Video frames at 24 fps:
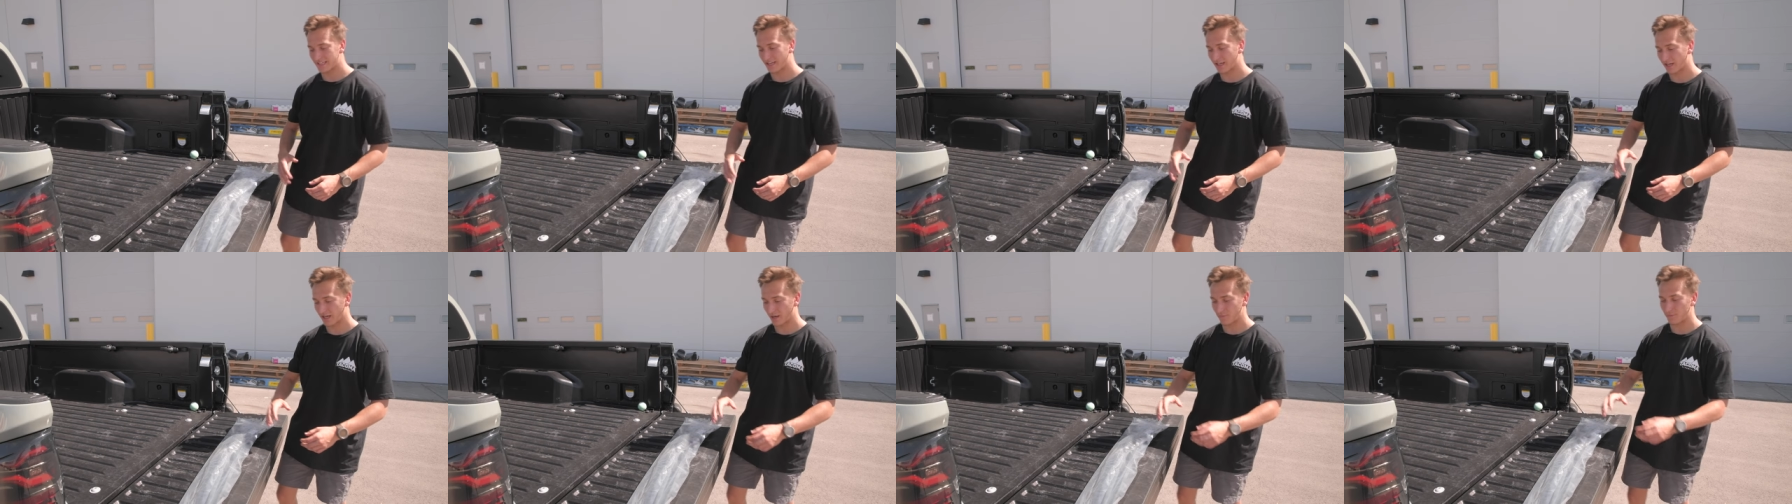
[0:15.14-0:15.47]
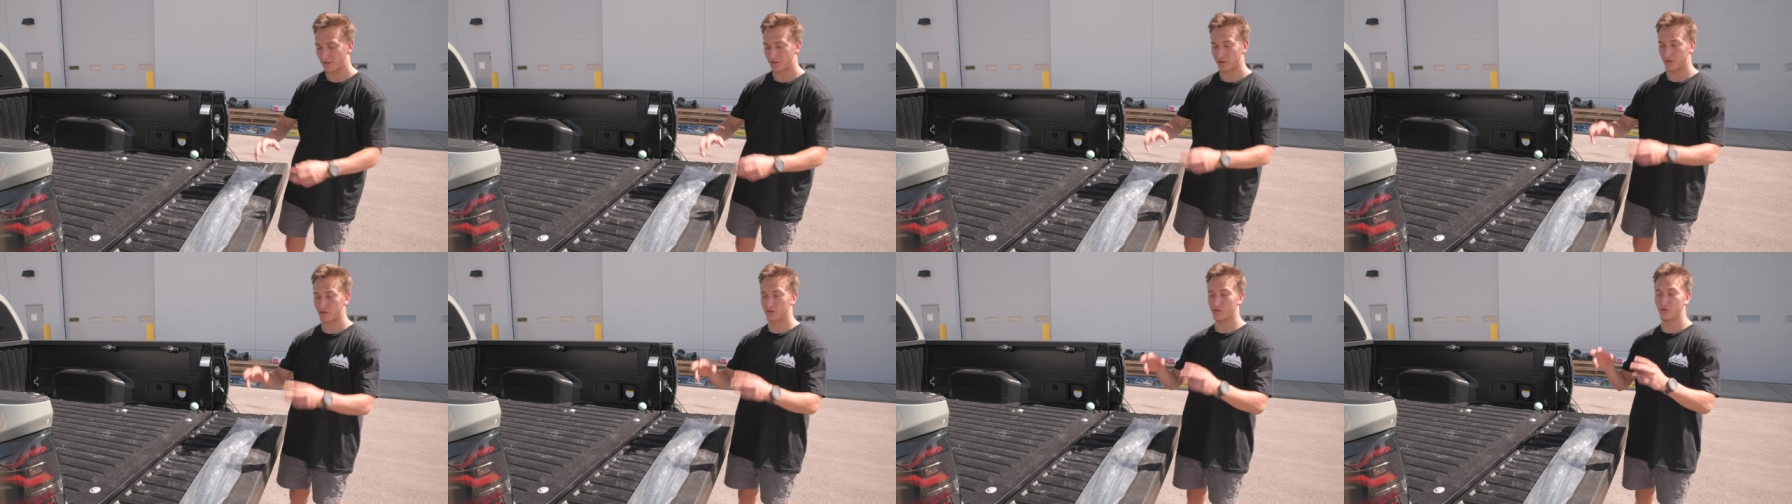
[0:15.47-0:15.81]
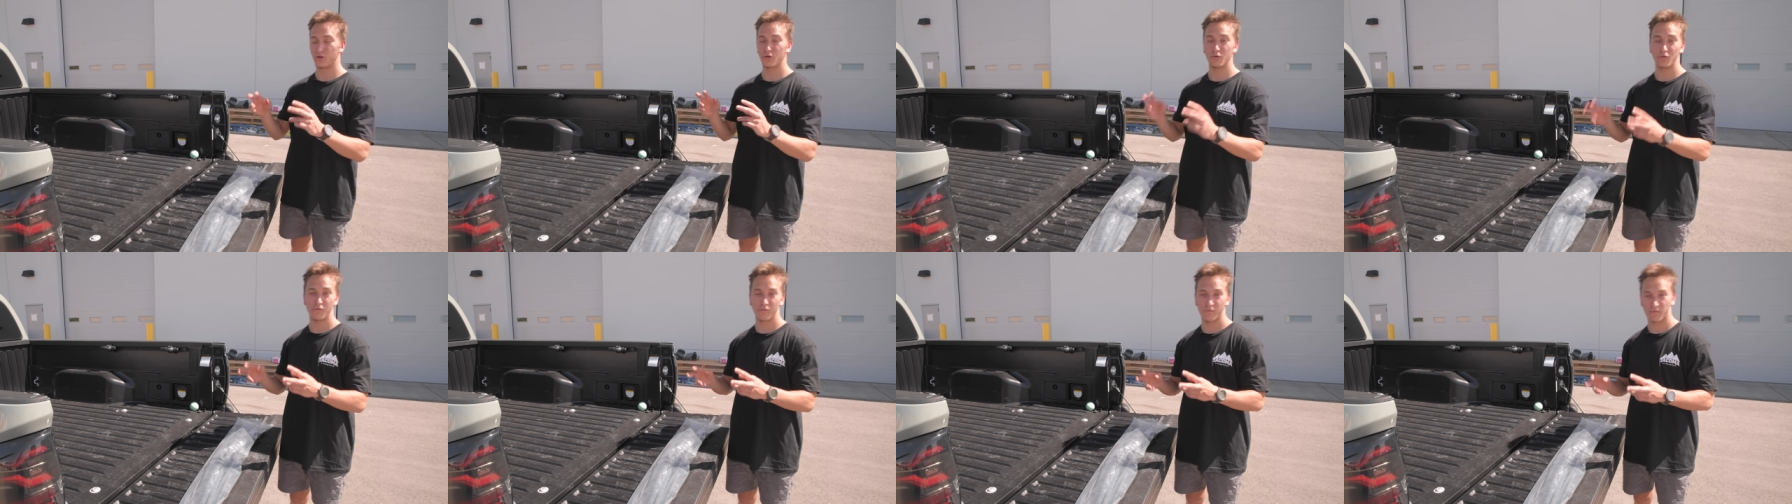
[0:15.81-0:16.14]
It's going to come with
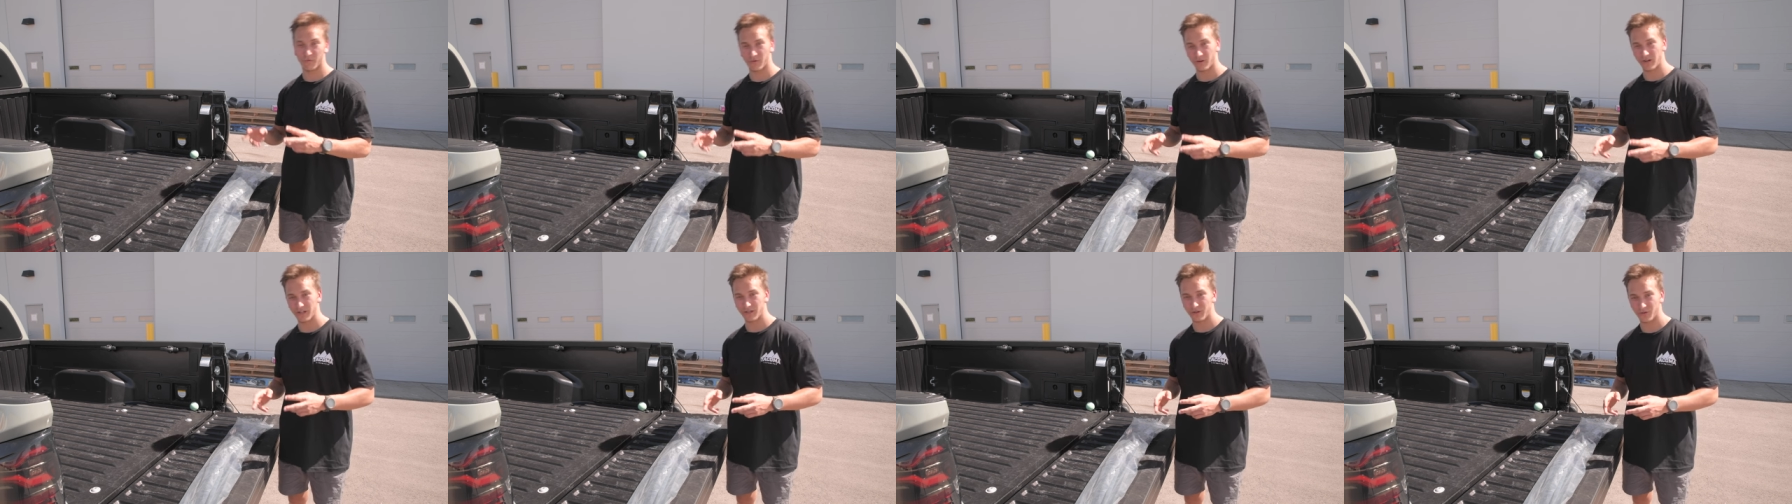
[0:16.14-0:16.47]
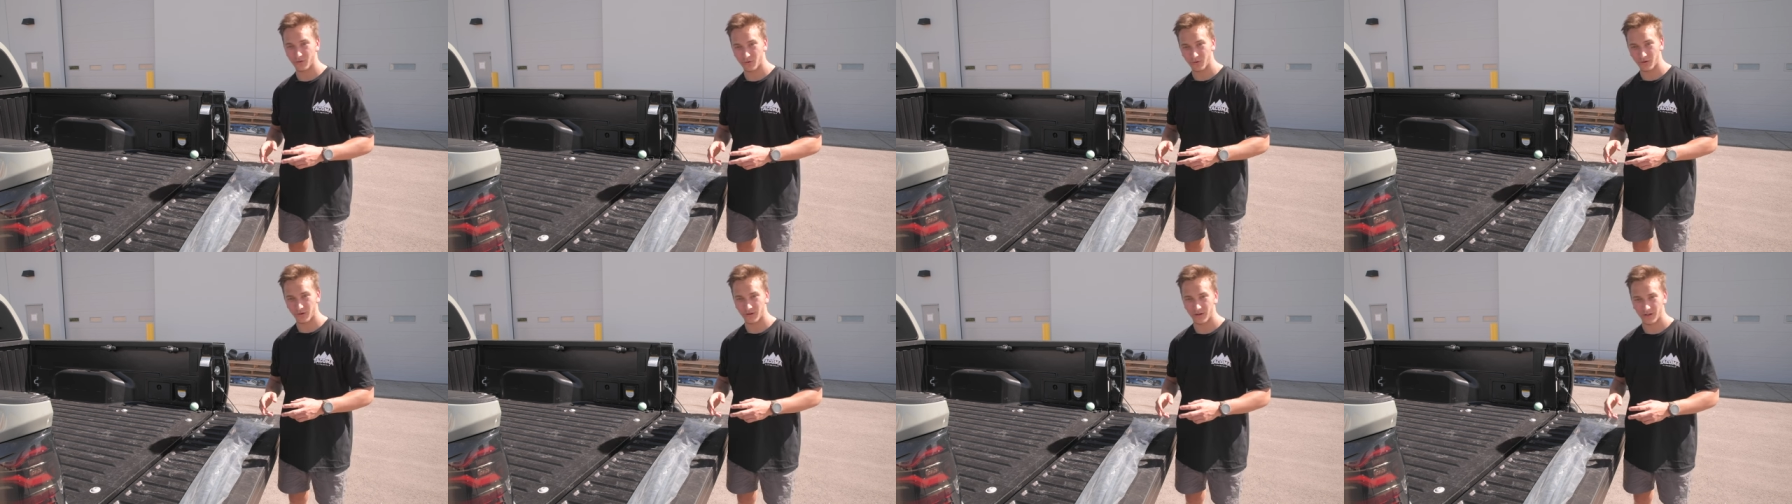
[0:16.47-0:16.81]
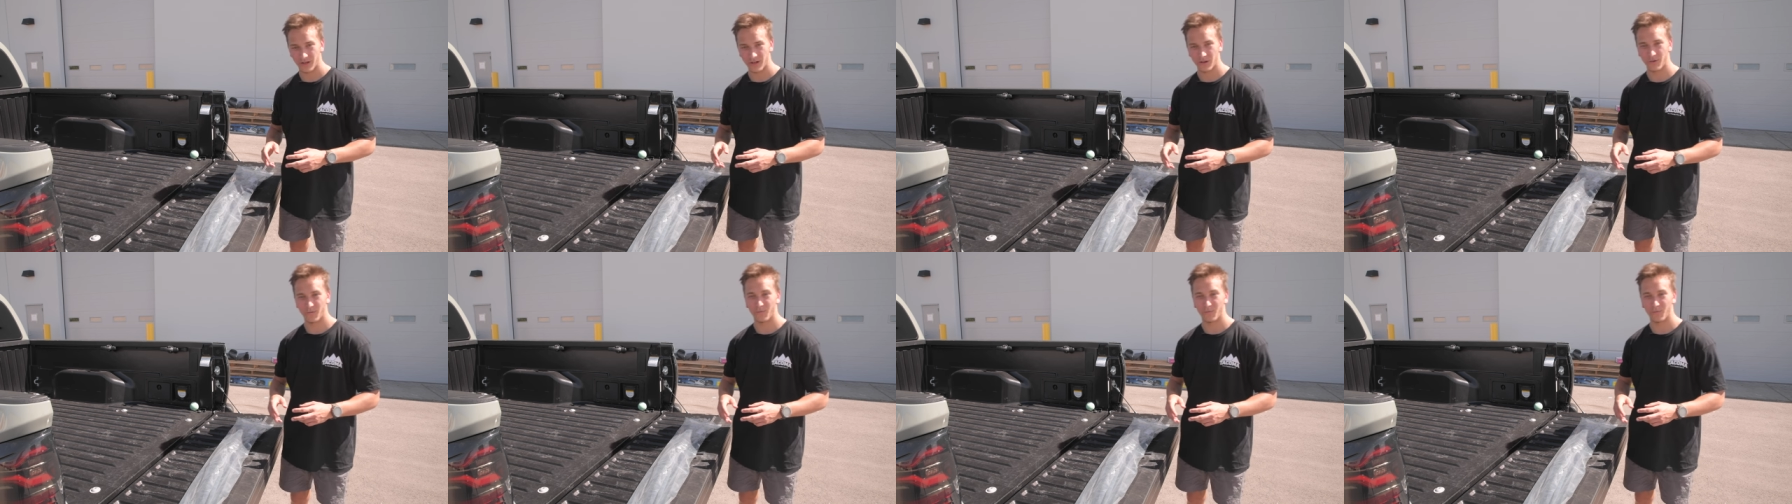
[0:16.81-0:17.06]
two front door